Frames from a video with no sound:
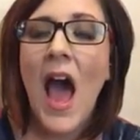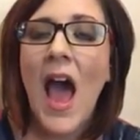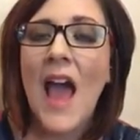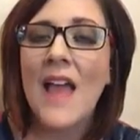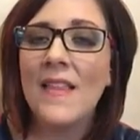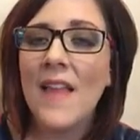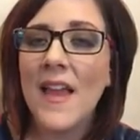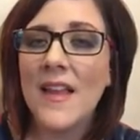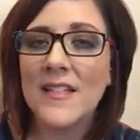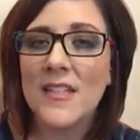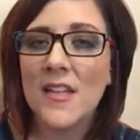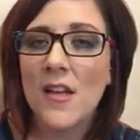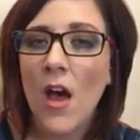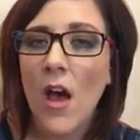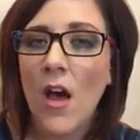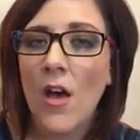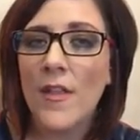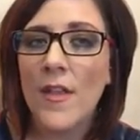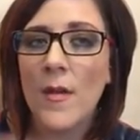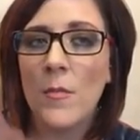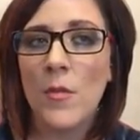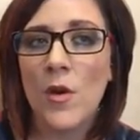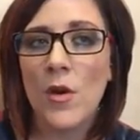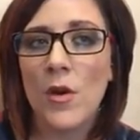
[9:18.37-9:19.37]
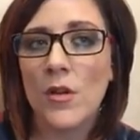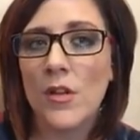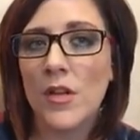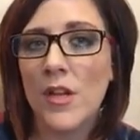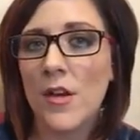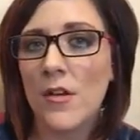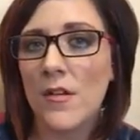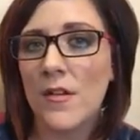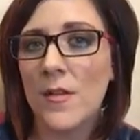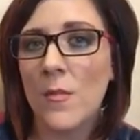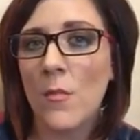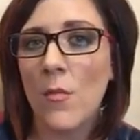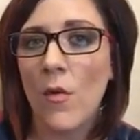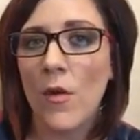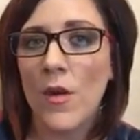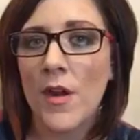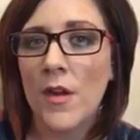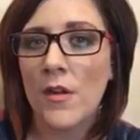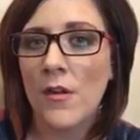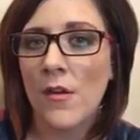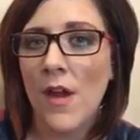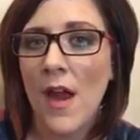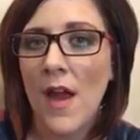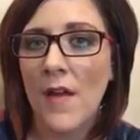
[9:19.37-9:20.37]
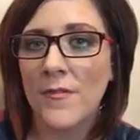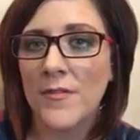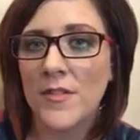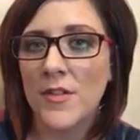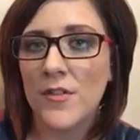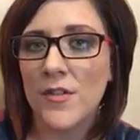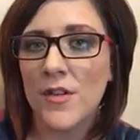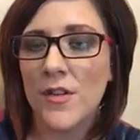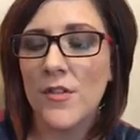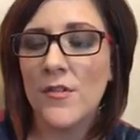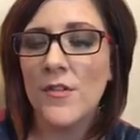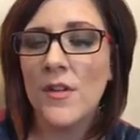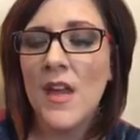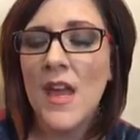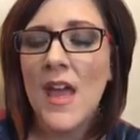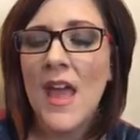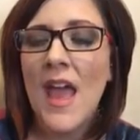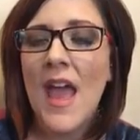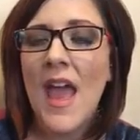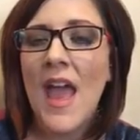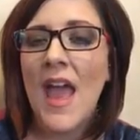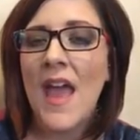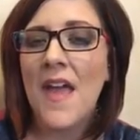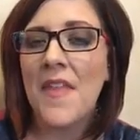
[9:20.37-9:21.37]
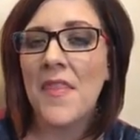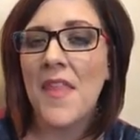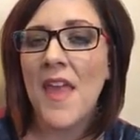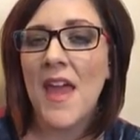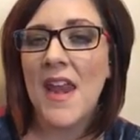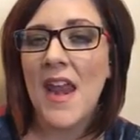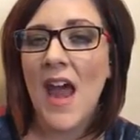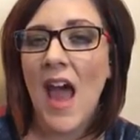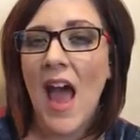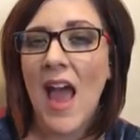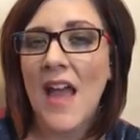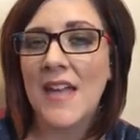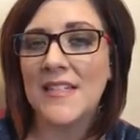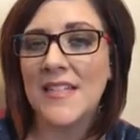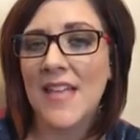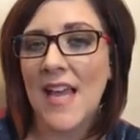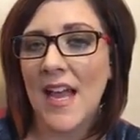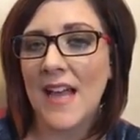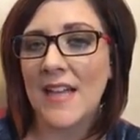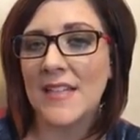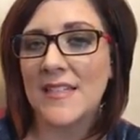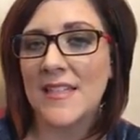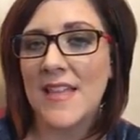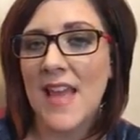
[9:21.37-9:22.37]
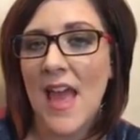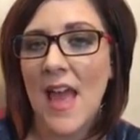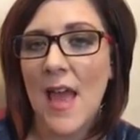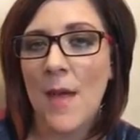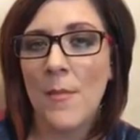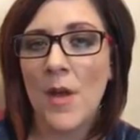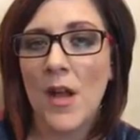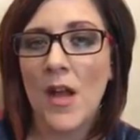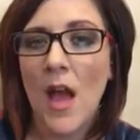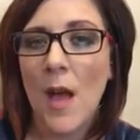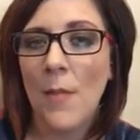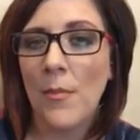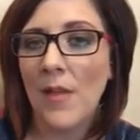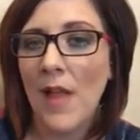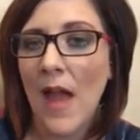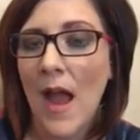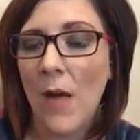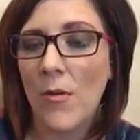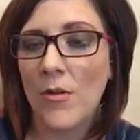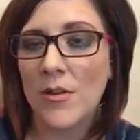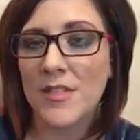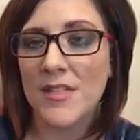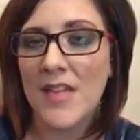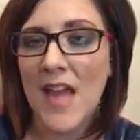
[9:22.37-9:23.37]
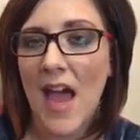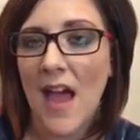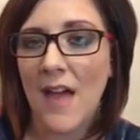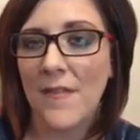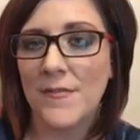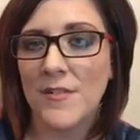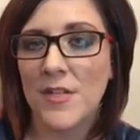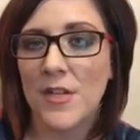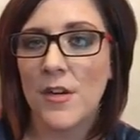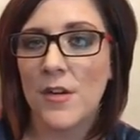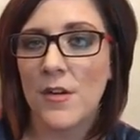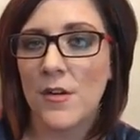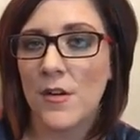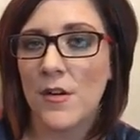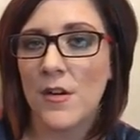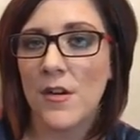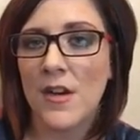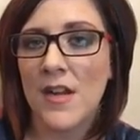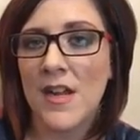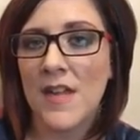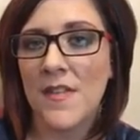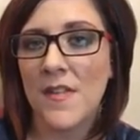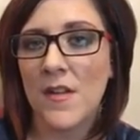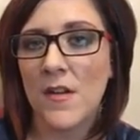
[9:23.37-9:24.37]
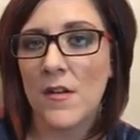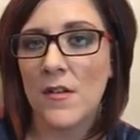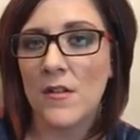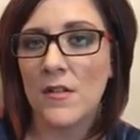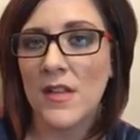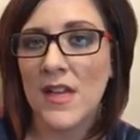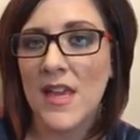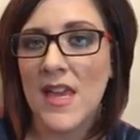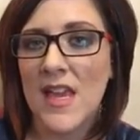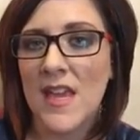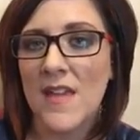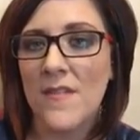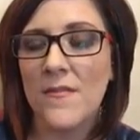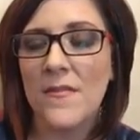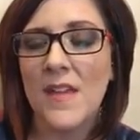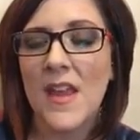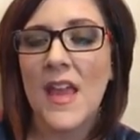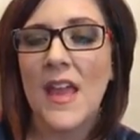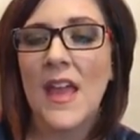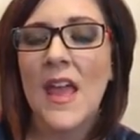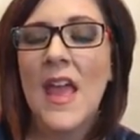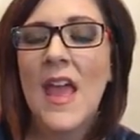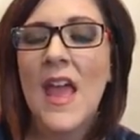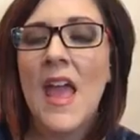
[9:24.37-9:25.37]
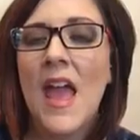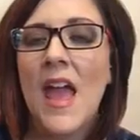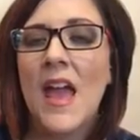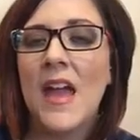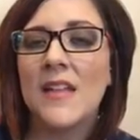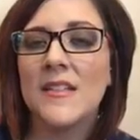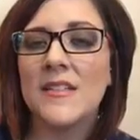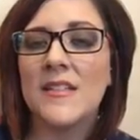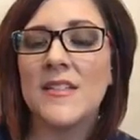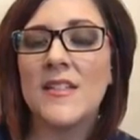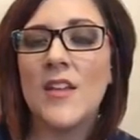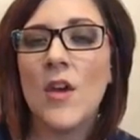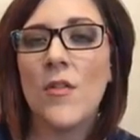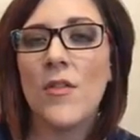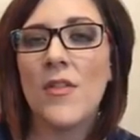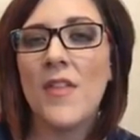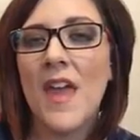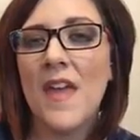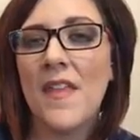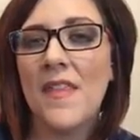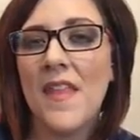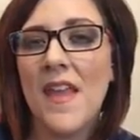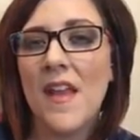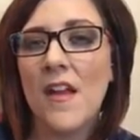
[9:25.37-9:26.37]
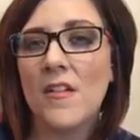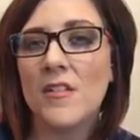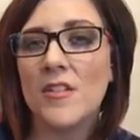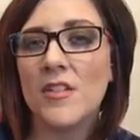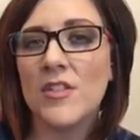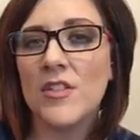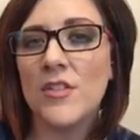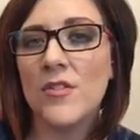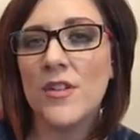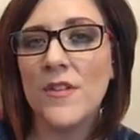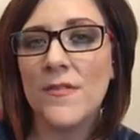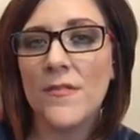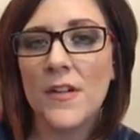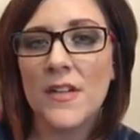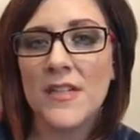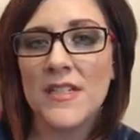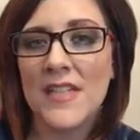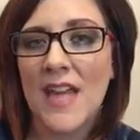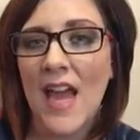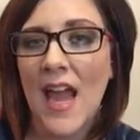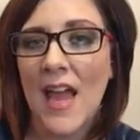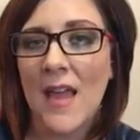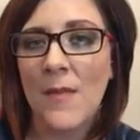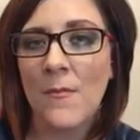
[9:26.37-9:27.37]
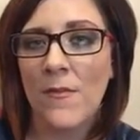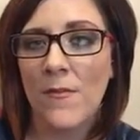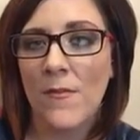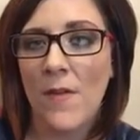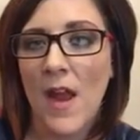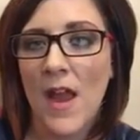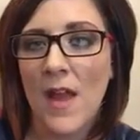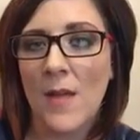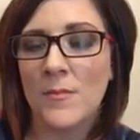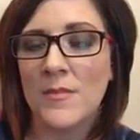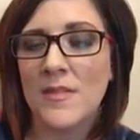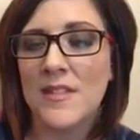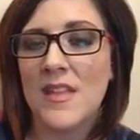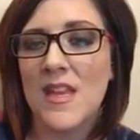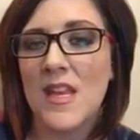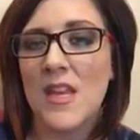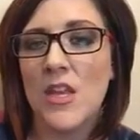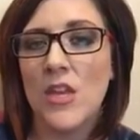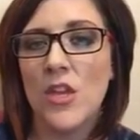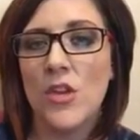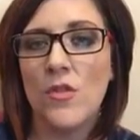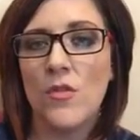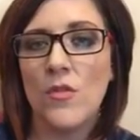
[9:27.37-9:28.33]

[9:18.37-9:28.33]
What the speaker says: I like to call them earlier in the morning or afternoon, and then I text them a couple hours after or in the early evening. And so then there's 2 different time frames that